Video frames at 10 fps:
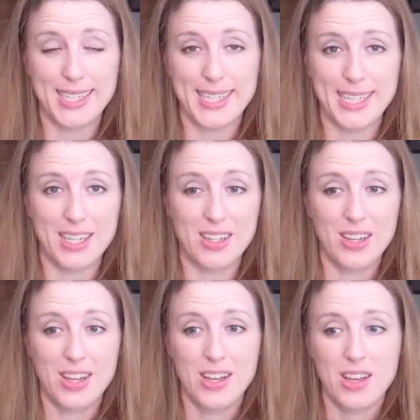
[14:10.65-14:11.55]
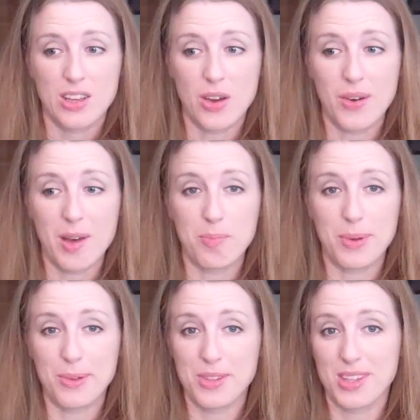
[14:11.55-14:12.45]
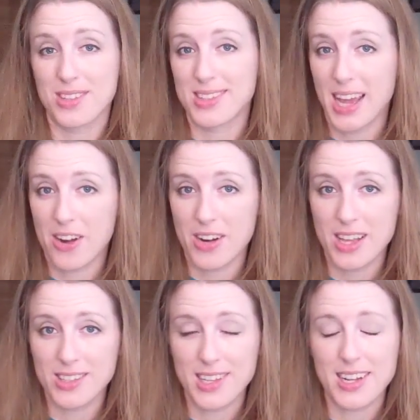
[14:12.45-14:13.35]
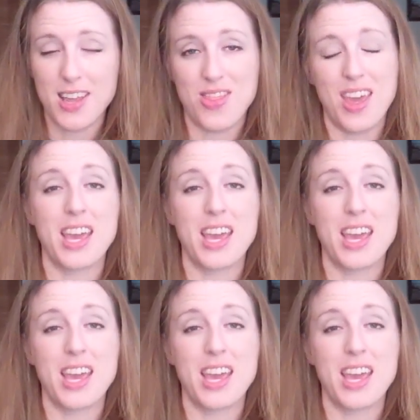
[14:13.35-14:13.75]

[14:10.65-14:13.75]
I did go up both Saturday and Sunday.